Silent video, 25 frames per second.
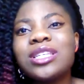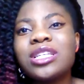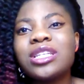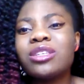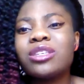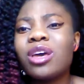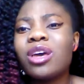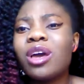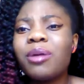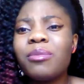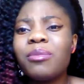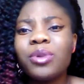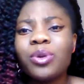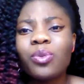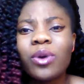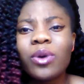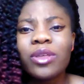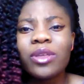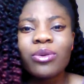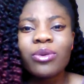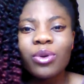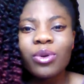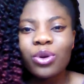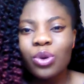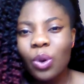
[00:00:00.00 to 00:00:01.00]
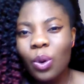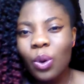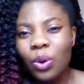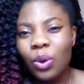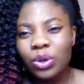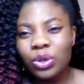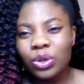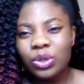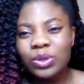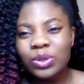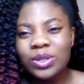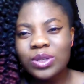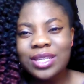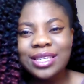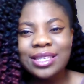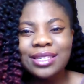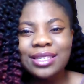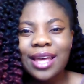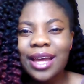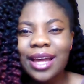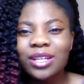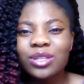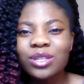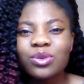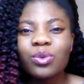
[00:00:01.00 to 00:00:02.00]
determine whether or not you
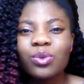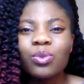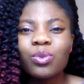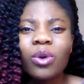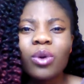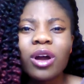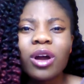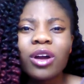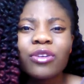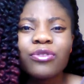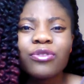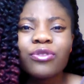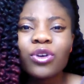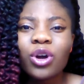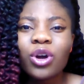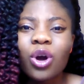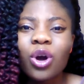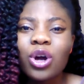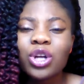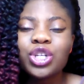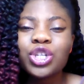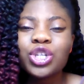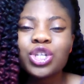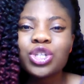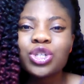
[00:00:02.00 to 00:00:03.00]
decide to work for God.